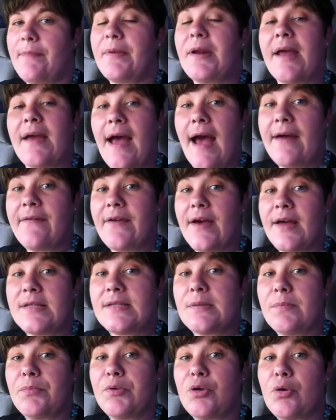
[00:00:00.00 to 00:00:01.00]
But I have had
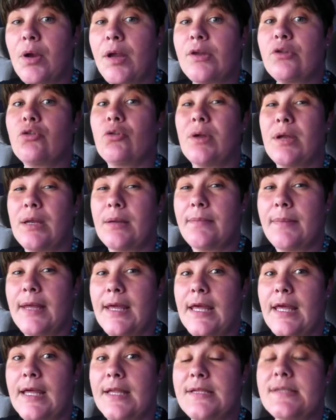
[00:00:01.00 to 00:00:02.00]
some pureed green
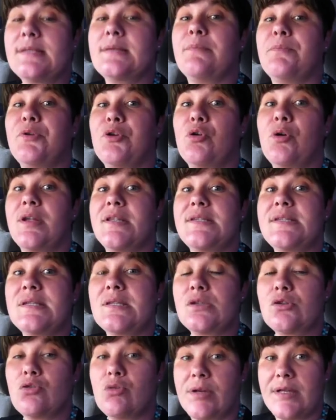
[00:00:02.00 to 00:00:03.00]
beans, some pureed
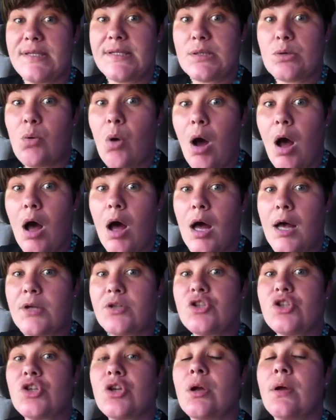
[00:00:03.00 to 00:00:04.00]
green
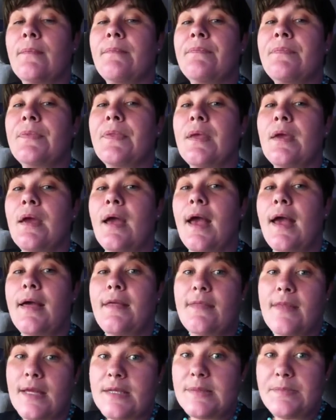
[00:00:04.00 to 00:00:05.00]
squash,
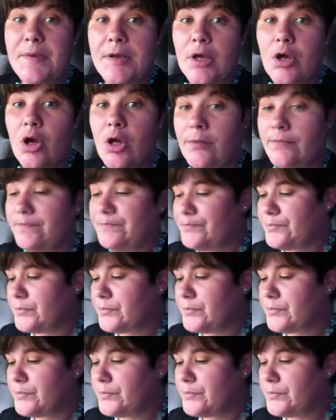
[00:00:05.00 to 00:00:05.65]
and that's been good.